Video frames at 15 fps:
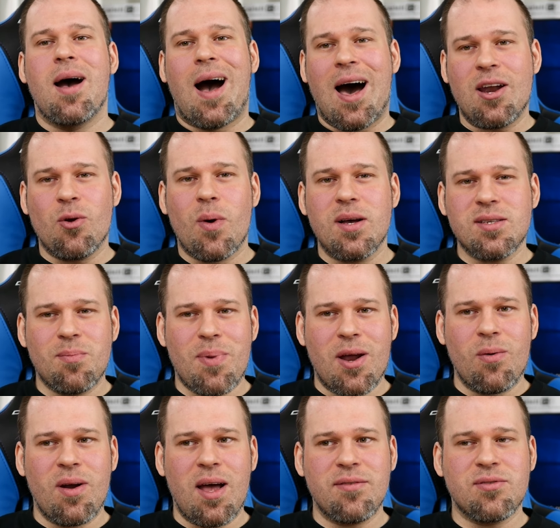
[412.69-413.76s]
Otherwise, the
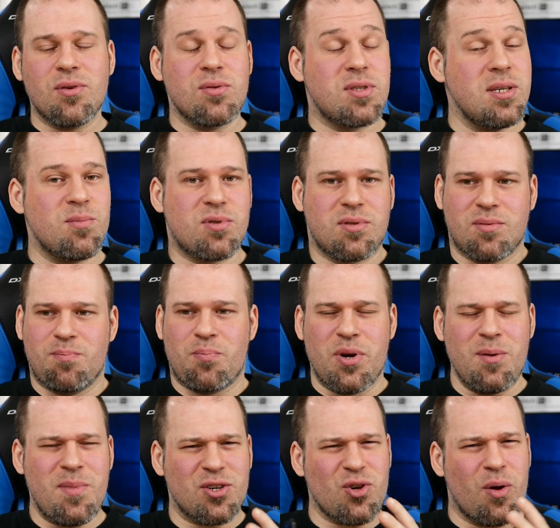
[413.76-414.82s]
battery life though seems
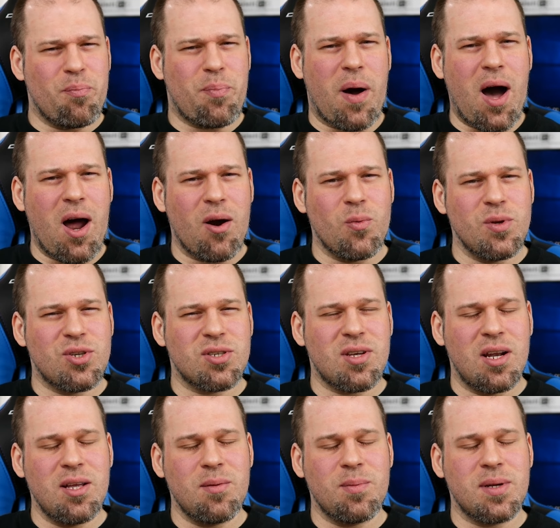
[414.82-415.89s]
pretty much on par, which is
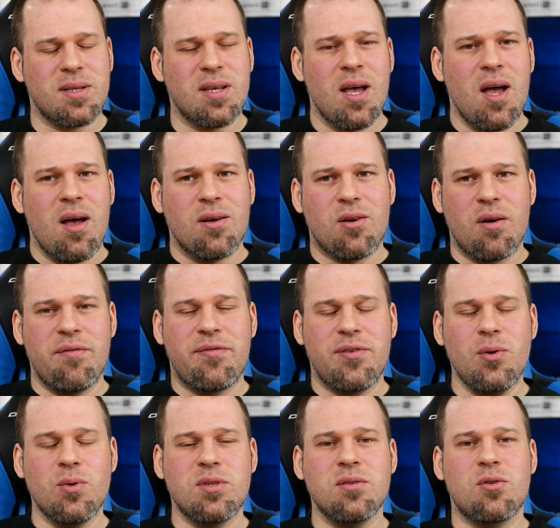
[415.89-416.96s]
a little bit
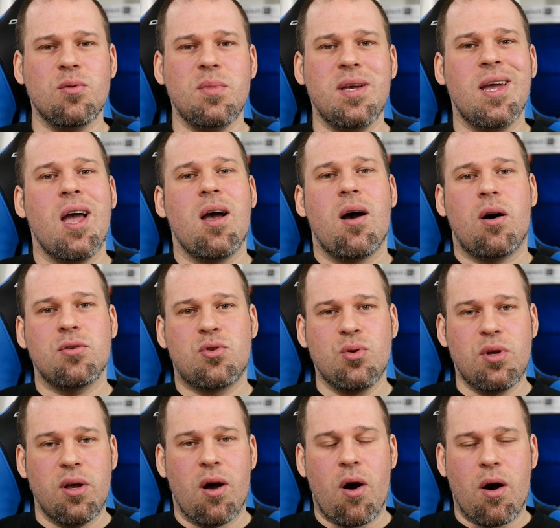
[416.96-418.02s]
confusing to me, to
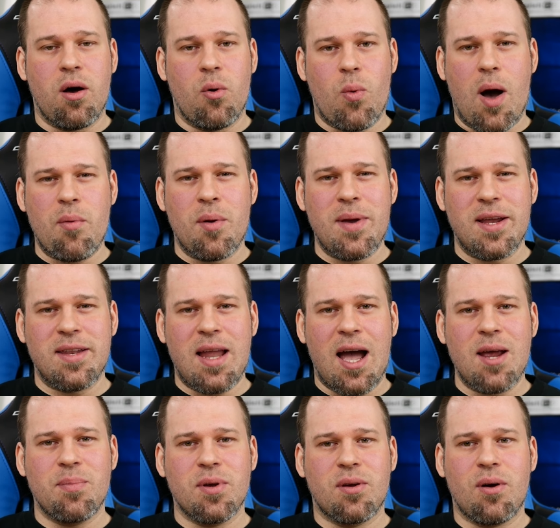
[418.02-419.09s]
the Huawei Mate
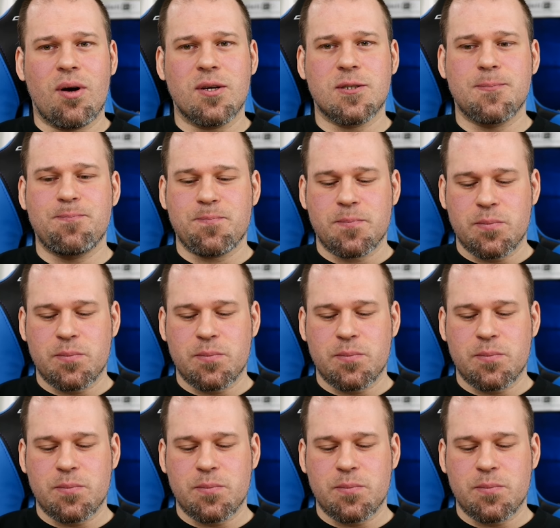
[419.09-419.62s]
9, because